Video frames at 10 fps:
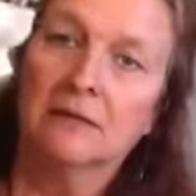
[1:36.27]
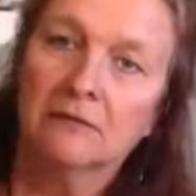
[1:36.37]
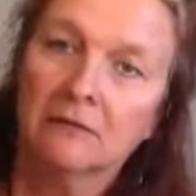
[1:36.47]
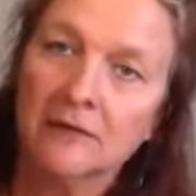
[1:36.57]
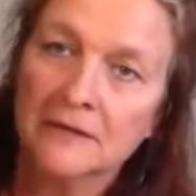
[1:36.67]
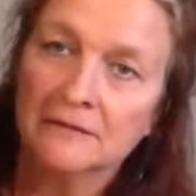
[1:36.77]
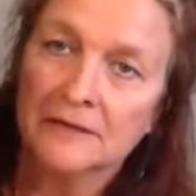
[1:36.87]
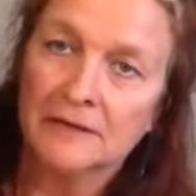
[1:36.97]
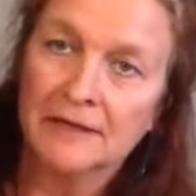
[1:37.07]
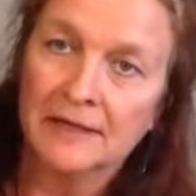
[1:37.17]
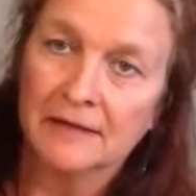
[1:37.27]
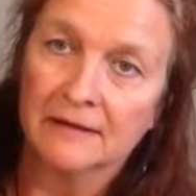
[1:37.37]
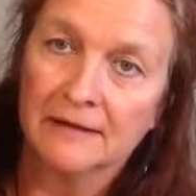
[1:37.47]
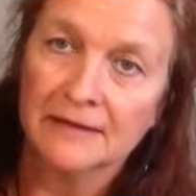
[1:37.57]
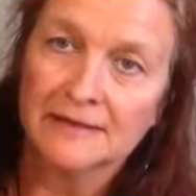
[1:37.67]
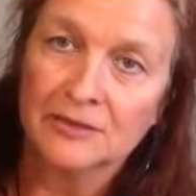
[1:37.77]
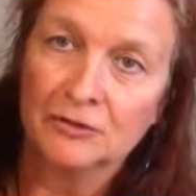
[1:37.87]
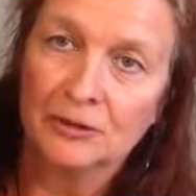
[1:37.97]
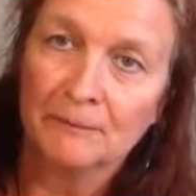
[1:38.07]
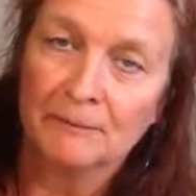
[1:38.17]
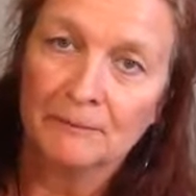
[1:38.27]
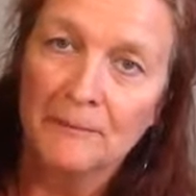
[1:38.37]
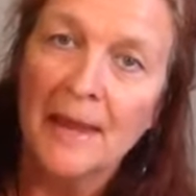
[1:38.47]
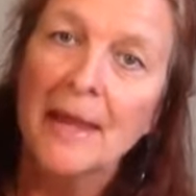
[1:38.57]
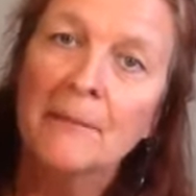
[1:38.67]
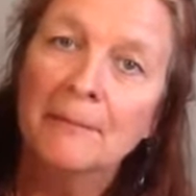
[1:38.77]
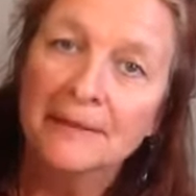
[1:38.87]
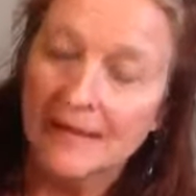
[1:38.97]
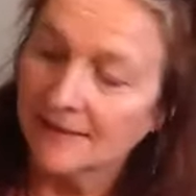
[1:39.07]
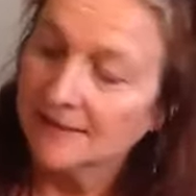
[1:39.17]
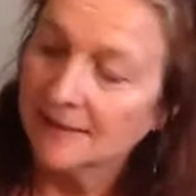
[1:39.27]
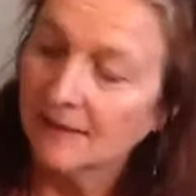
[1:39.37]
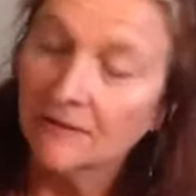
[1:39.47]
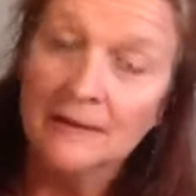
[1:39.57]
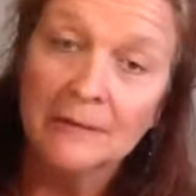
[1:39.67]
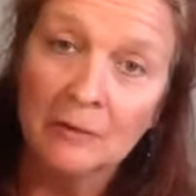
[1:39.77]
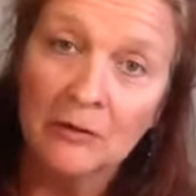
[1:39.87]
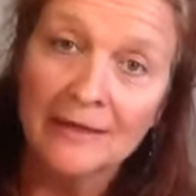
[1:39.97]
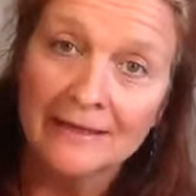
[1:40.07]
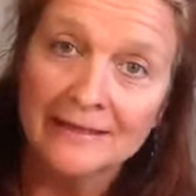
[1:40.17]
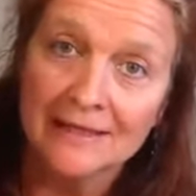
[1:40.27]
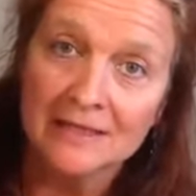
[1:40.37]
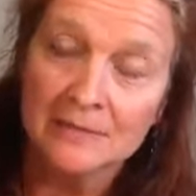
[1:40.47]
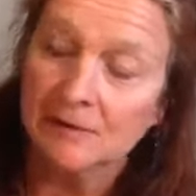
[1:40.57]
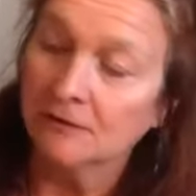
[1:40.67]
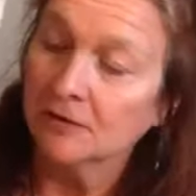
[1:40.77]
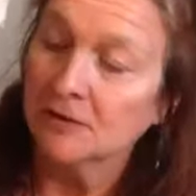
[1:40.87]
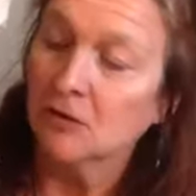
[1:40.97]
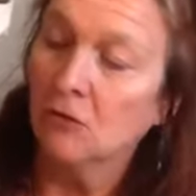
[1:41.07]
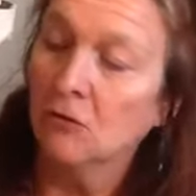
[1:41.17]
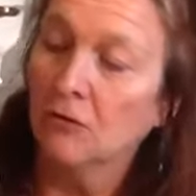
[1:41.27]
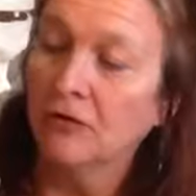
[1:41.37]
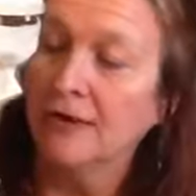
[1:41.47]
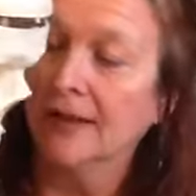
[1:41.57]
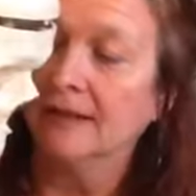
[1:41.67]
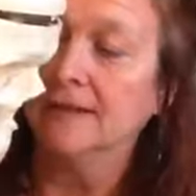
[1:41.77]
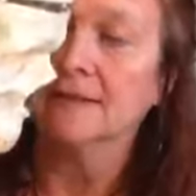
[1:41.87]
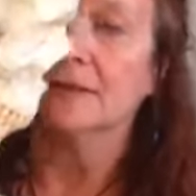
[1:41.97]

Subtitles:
front of you here in the sternum. But that's the only bony attachment for this whole thing that